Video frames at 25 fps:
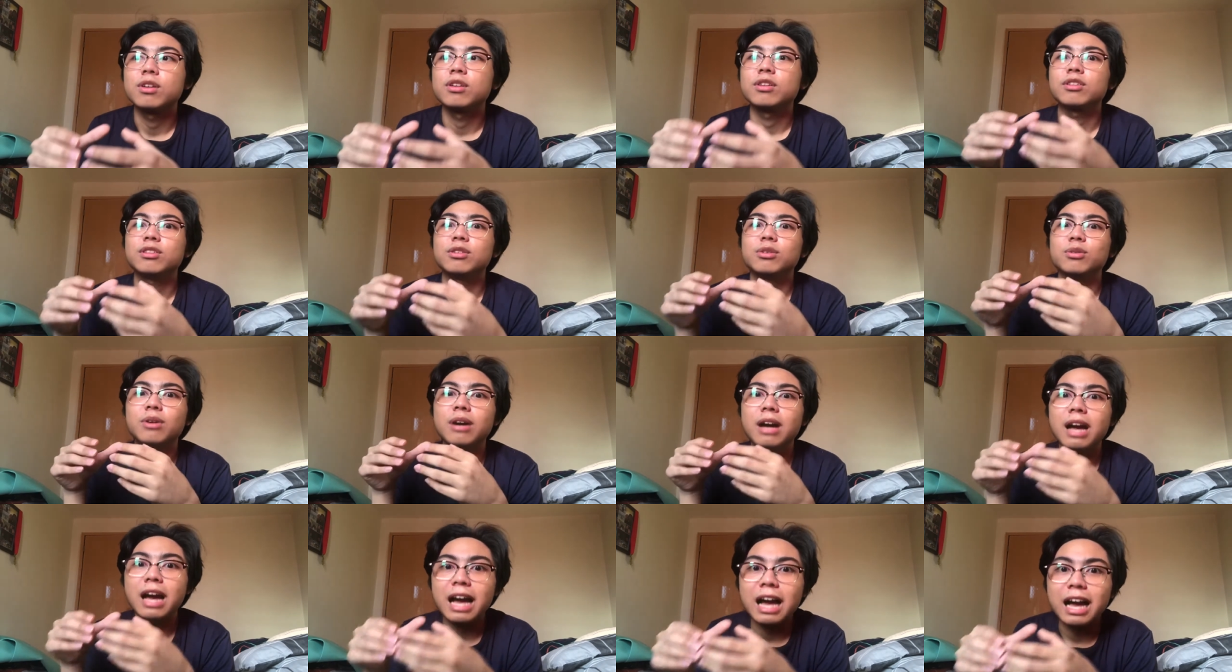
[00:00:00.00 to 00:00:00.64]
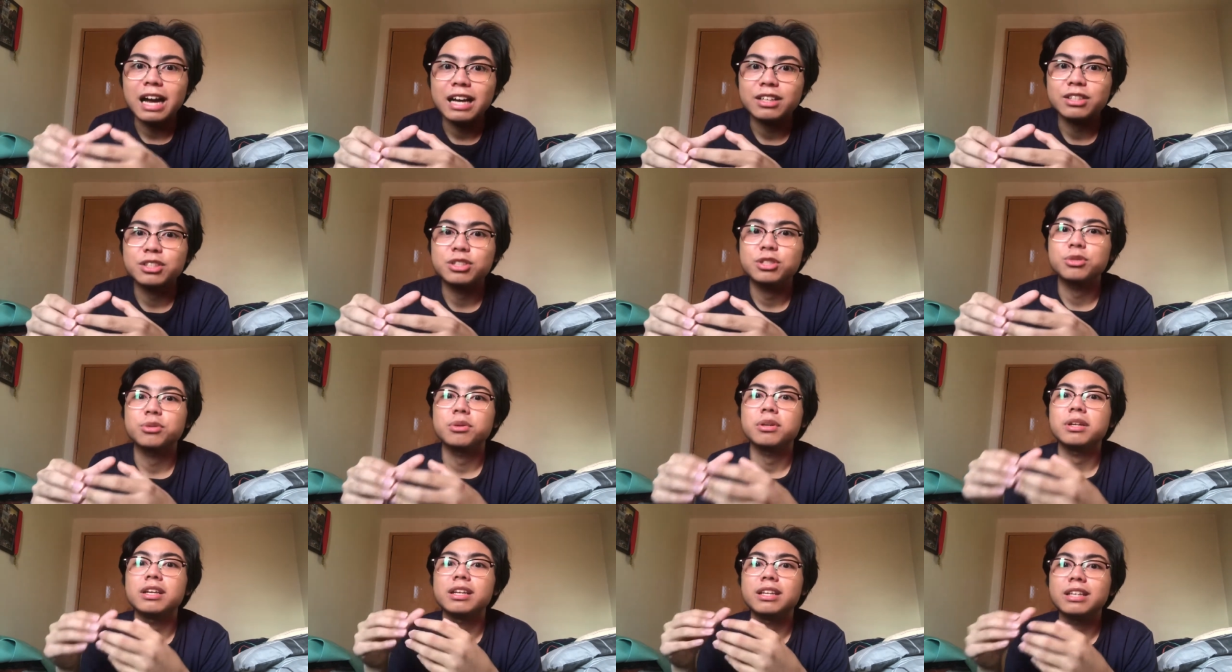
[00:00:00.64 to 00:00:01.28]
to
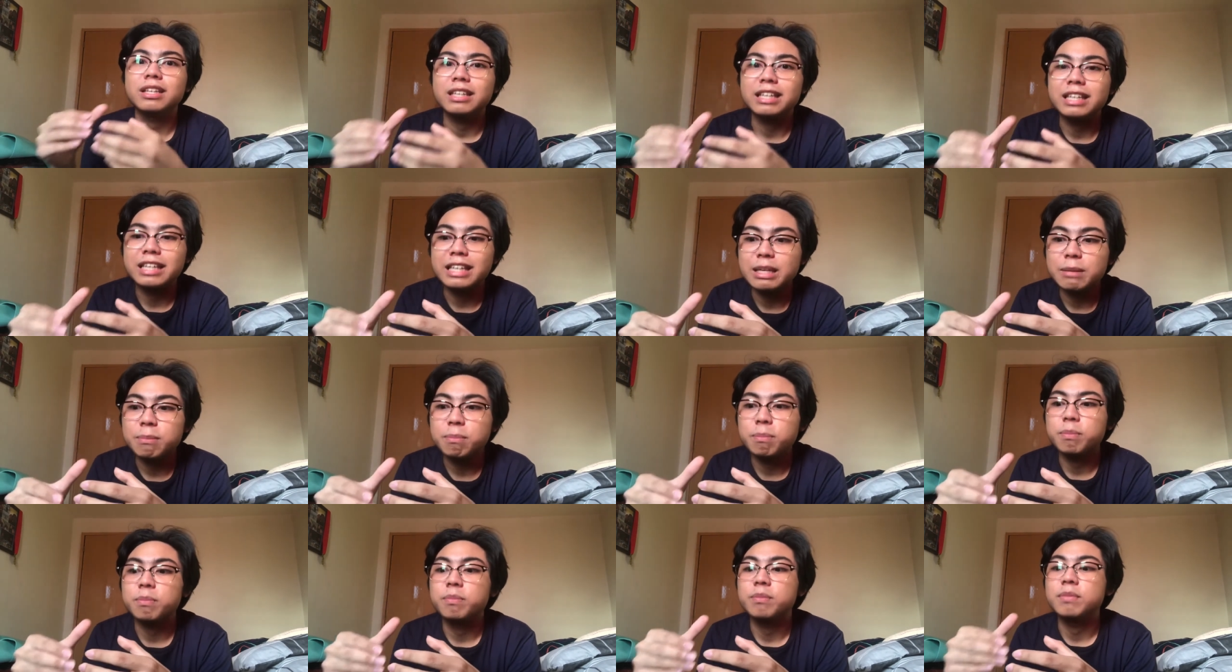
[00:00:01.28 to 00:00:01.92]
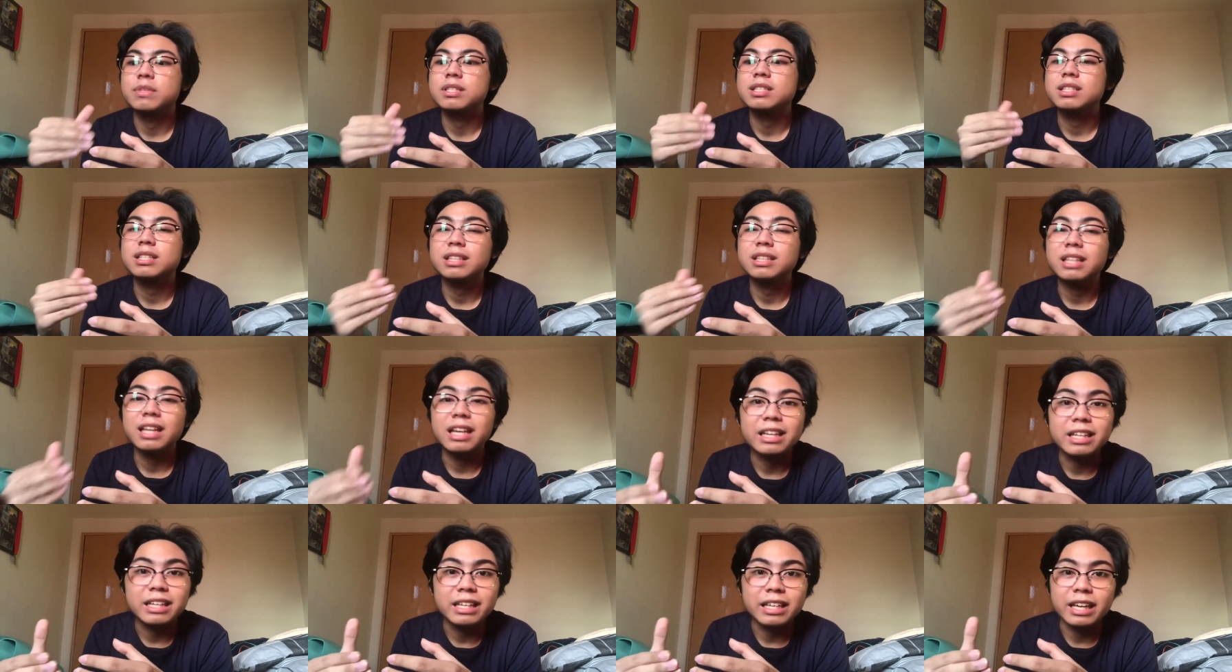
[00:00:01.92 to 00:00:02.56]
actually keep
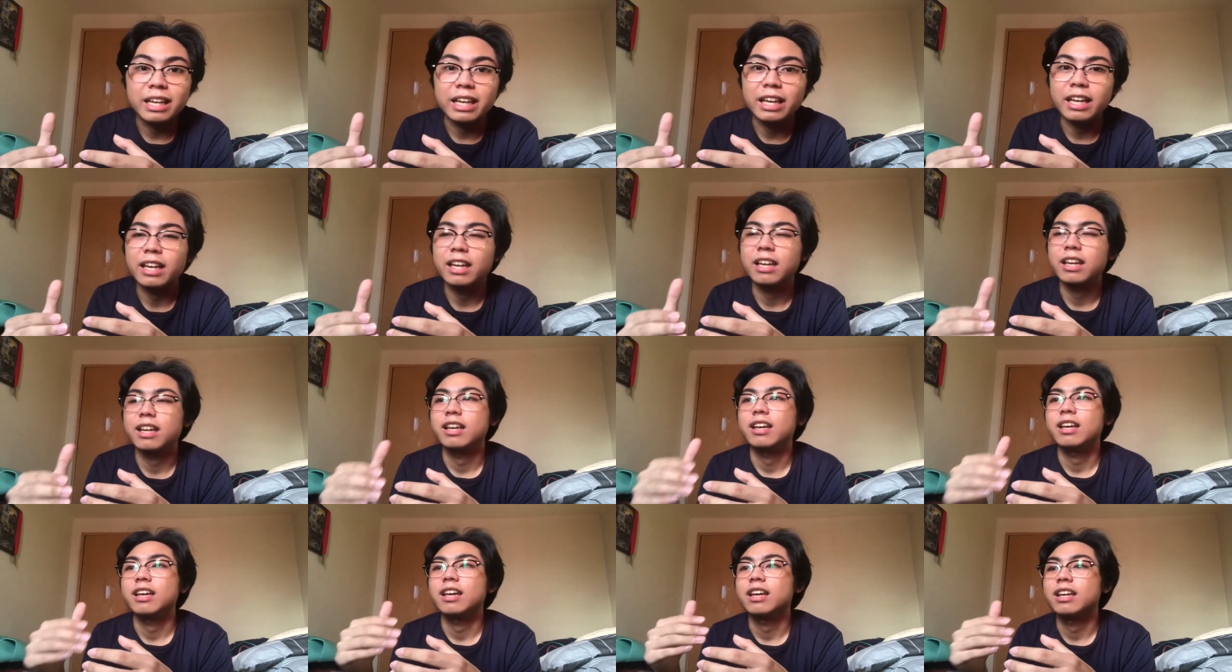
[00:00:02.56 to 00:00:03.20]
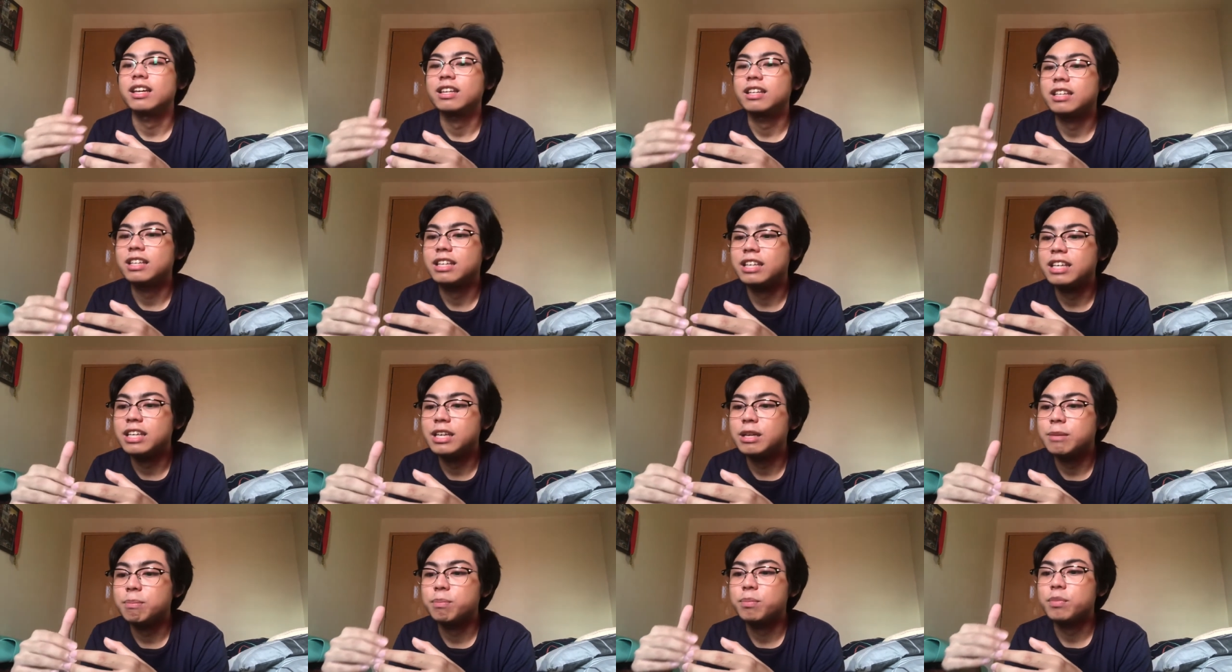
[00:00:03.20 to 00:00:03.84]
studying and
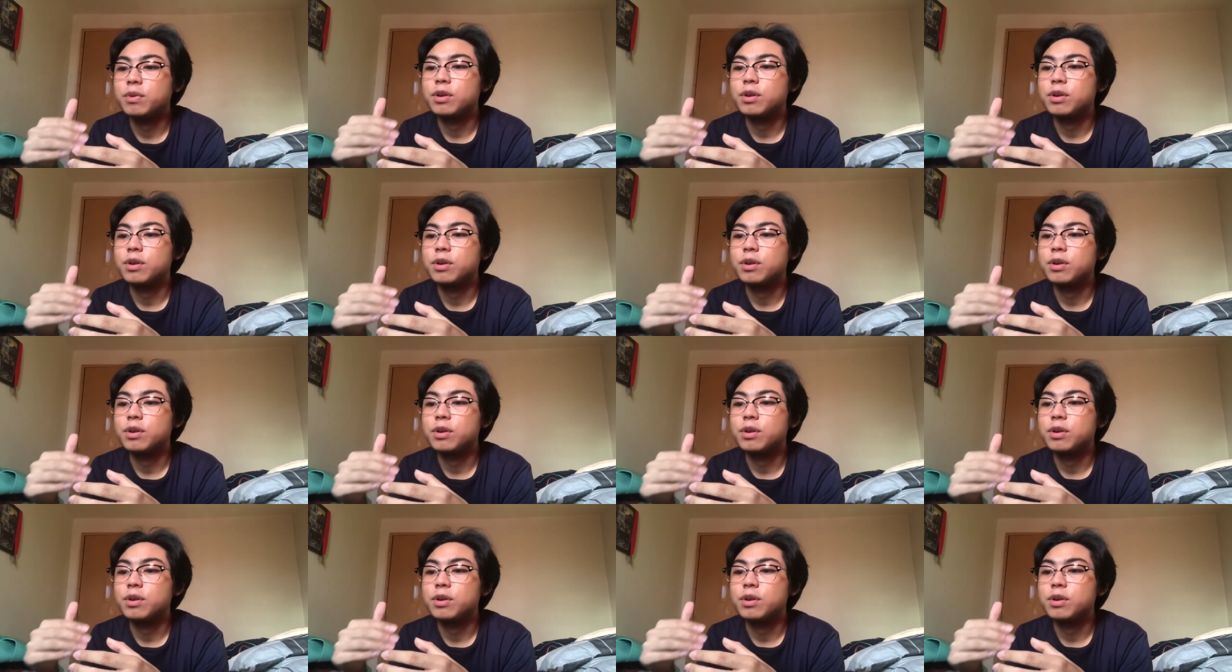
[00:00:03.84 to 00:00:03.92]
keep